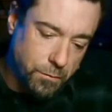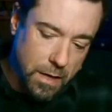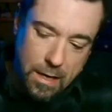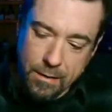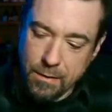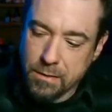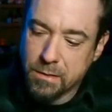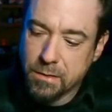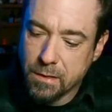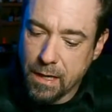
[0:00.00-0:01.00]
to dye
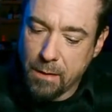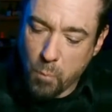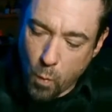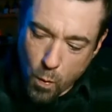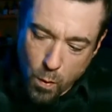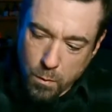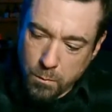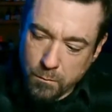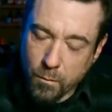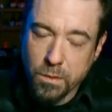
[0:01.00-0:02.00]
this a
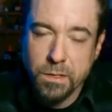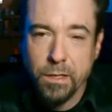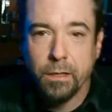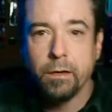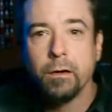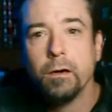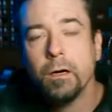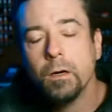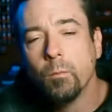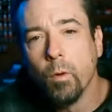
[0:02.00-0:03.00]
more rustic
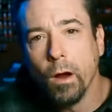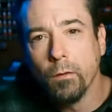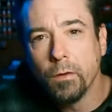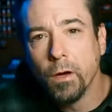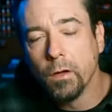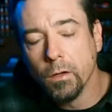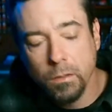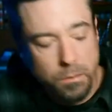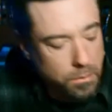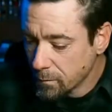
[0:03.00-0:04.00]
brown
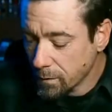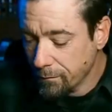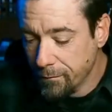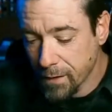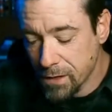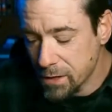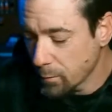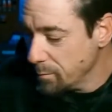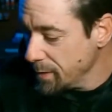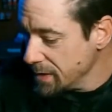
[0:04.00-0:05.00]
color. We're going to
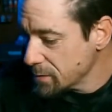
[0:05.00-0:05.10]
finish it with